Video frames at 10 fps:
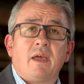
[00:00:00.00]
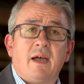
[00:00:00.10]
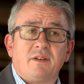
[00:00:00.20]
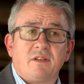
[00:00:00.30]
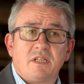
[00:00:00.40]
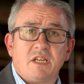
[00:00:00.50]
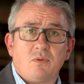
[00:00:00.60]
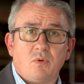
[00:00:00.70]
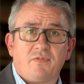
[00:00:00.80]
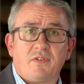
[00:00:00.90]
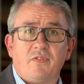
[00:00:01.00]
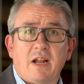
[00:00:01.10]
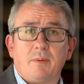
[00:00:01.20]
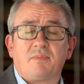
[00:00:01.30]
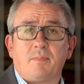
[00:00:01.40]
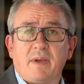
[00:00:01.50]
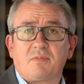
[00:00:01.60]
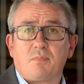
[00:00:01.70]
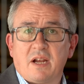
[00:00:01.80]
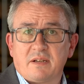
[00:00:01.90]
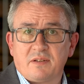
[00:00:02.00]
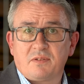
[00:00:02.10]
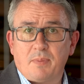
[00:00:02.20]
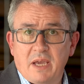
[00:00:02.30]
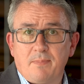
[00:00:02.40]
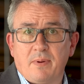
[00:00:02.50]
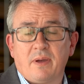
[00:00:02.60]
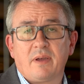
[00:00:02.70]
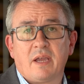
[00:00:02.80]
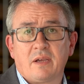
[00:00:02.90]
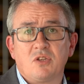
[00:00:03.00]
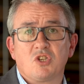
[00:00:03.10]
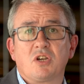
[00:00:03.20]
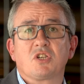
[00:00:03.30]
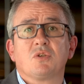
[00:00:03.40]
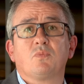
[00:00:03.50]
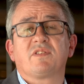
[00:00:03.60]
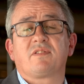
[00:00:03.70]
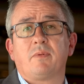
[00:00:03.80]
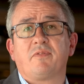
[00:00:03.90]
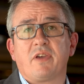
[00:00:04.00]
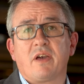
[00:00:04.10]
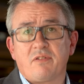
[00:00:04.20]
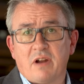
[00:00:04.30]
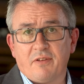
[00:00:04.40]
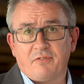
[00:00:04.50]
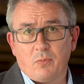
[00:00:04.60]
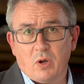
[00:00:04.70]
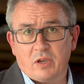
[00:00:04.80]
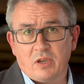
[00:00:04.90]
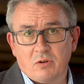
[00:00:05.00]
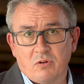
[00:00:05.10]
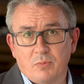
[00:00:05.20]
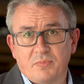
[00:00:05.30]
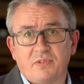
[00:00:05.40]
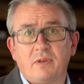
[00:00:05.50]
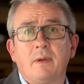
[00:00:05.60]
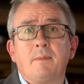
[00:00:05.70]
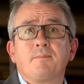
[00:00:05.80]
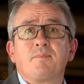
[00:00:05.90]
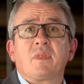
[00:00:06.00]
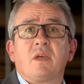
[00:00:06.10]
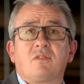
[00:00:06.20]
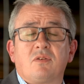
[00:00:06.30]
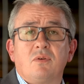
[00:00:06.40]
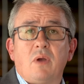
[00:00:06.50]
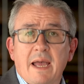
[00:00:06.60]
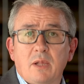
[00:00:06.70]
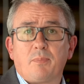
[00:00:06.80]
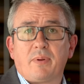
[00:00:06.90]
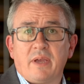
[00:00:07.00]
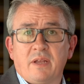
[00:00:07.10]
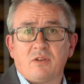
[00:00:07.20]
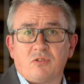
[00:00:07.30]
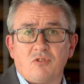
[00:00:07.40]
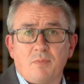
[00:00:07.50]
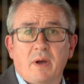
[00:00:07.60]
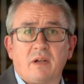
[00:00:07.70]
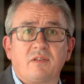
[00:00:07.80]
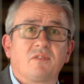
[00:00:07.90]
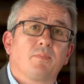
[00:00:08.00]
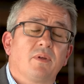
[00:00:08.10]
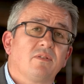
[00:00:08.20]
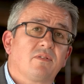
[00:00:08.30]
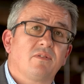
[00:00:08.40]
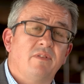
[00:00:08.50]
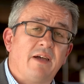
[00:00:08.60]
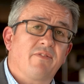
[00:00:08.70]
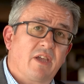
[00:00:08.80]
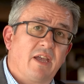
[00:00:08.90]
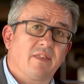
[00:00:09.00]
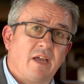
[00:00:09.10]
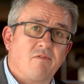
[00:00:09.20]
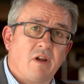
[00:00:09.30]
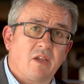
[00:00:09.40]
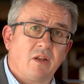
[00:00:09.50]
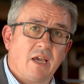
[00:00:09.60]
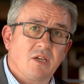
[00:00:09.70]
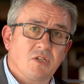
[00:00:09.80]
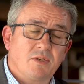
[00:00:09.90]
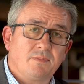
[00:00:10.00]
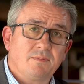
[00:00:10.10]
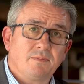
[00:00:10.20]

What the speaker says: And indeed, we've developed a best practice paper in conjunction with some of the other ALFI working groups to help industry participants navigate that regulation.